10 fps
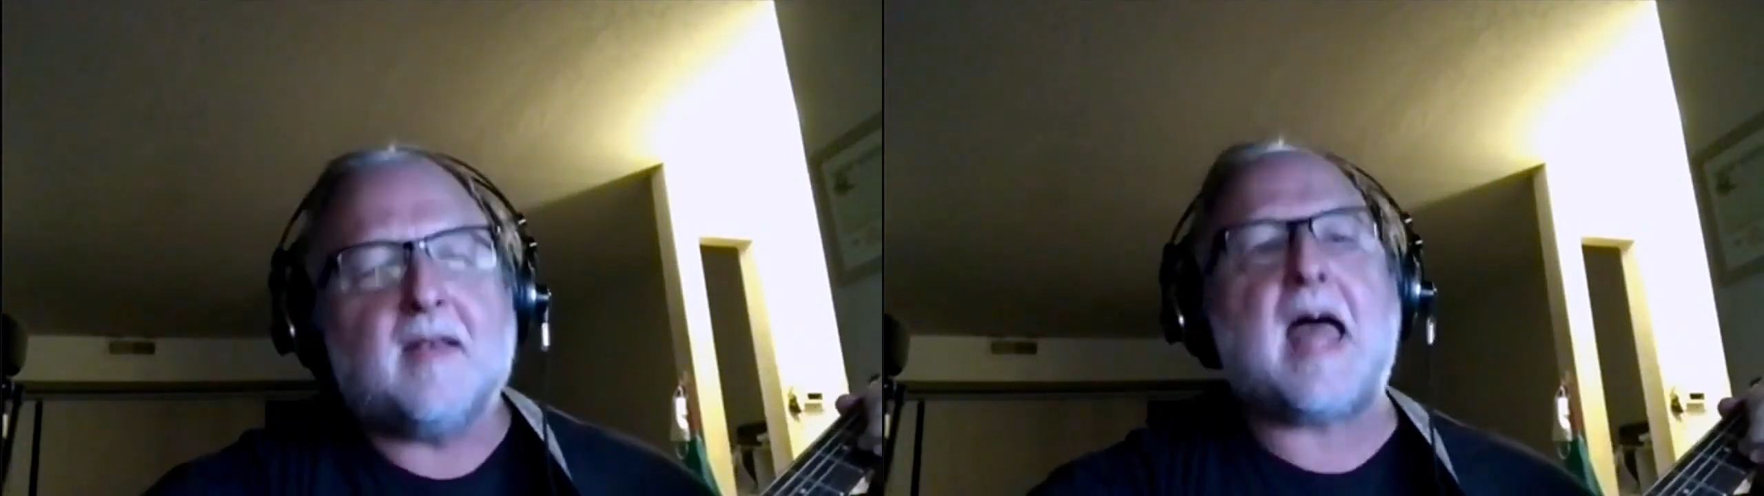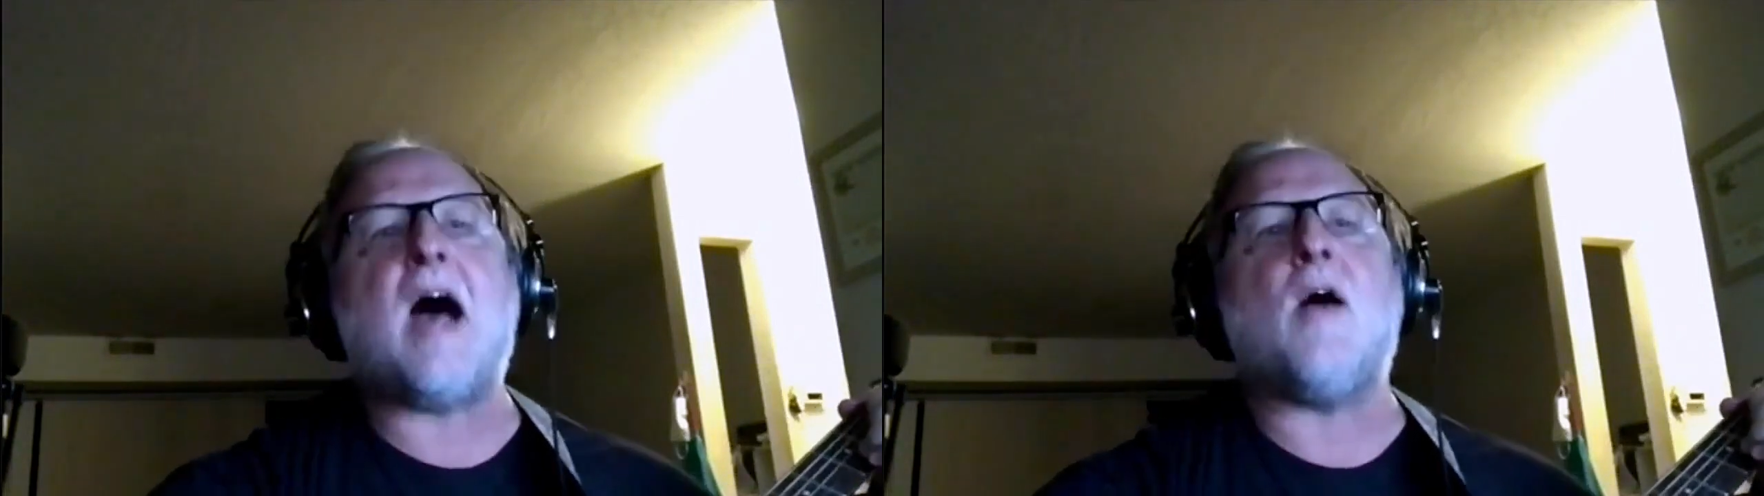
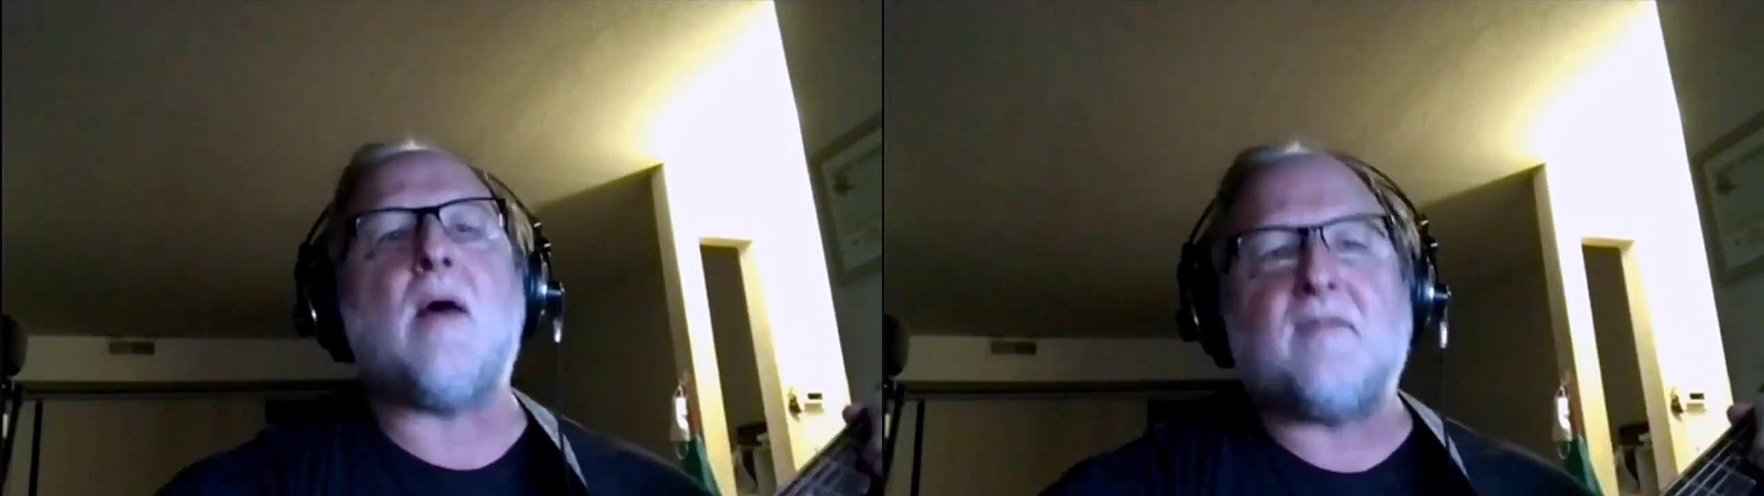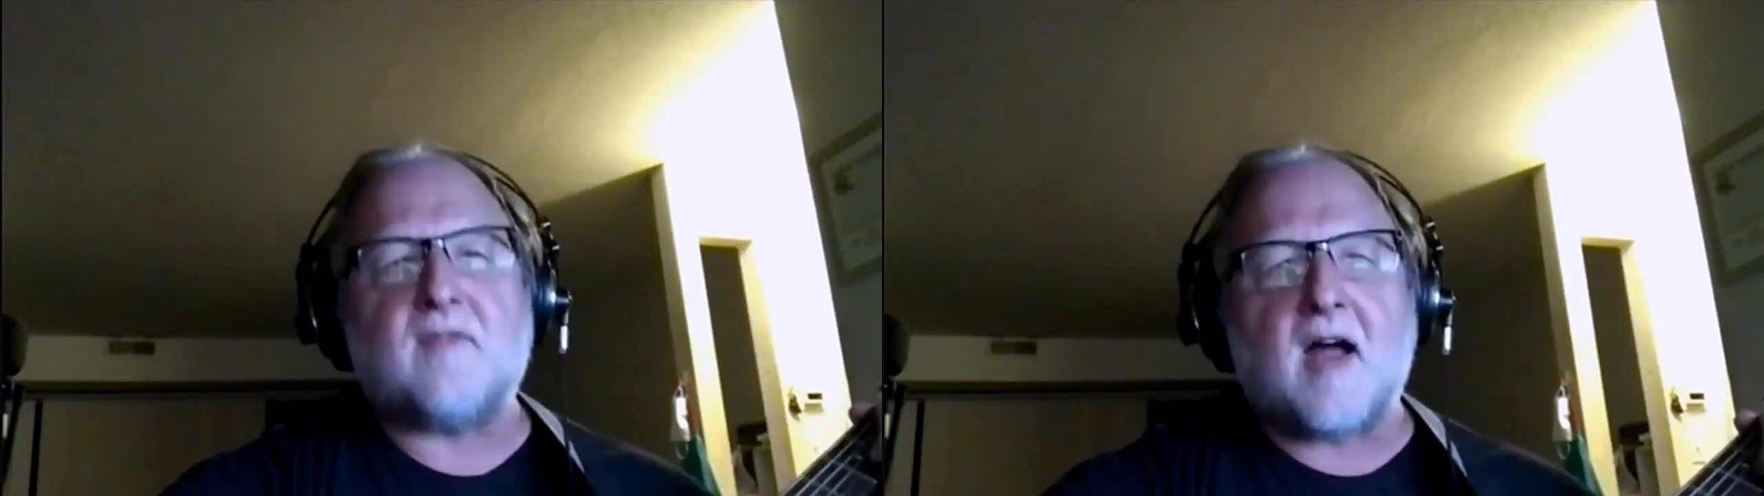Now
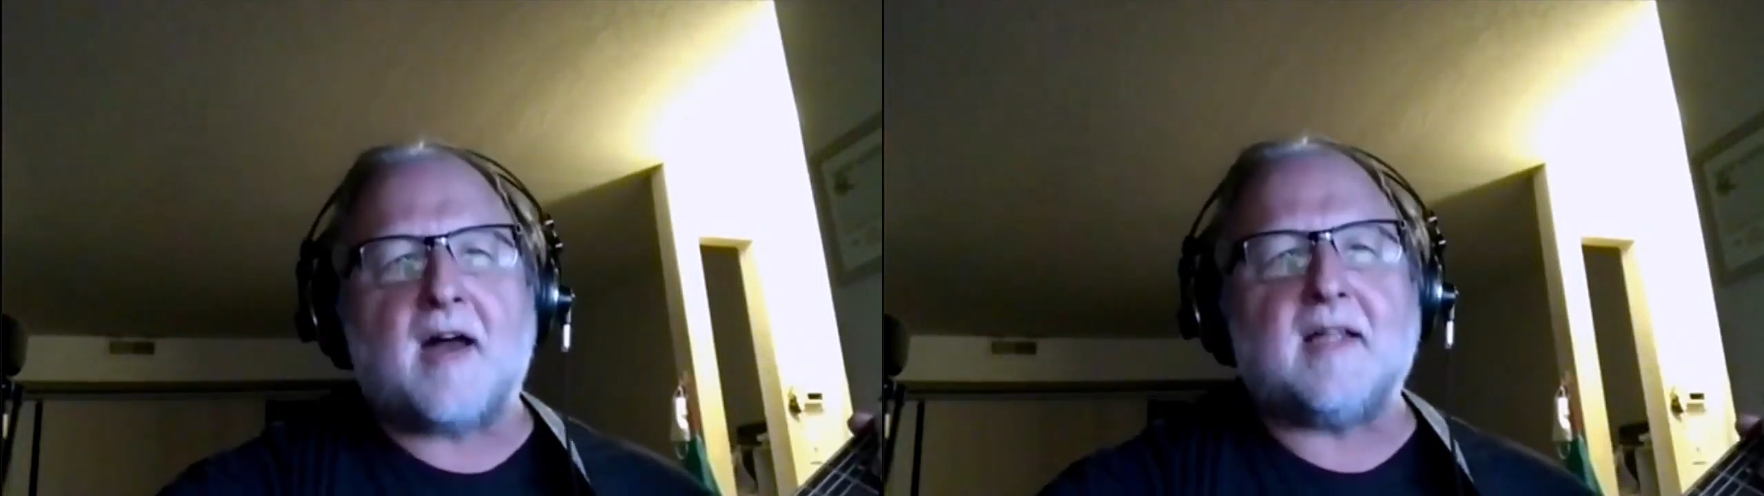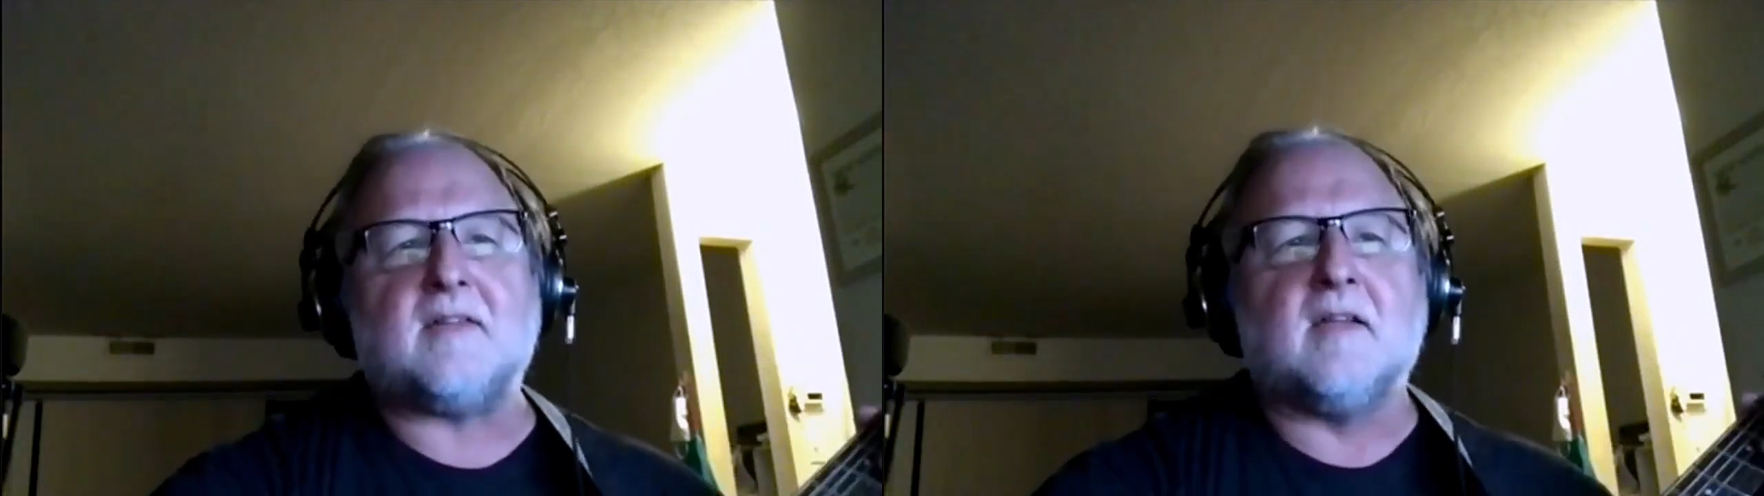I've
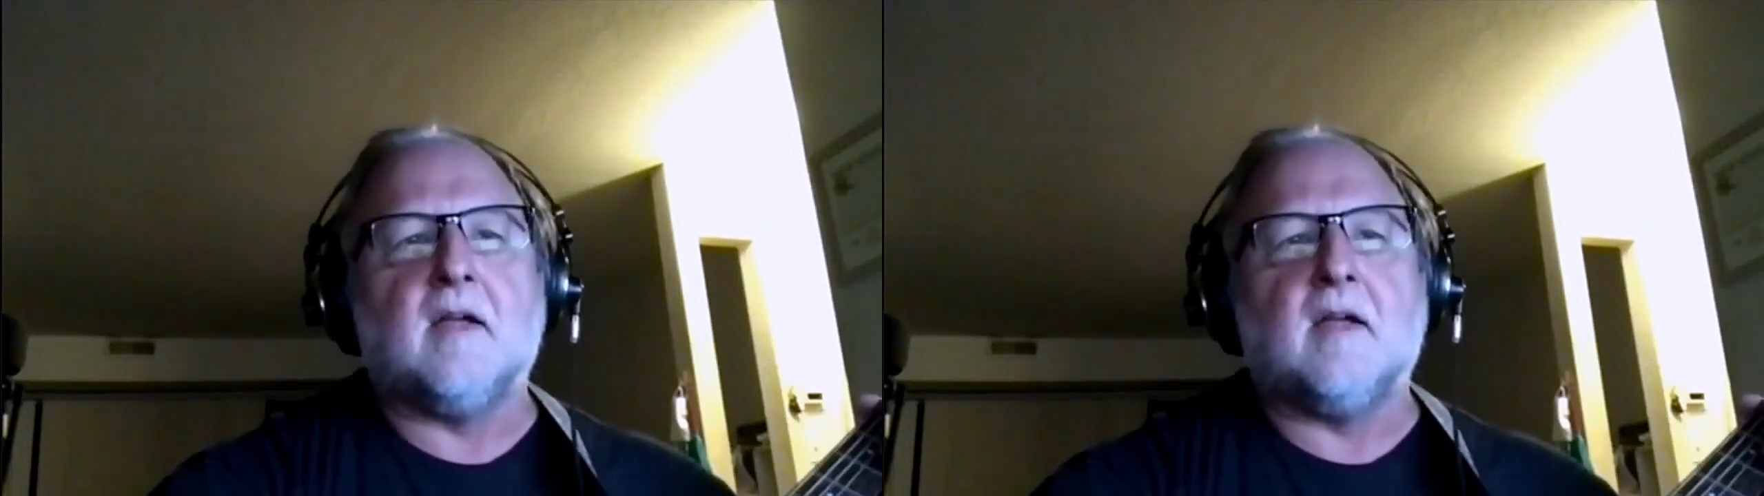got it.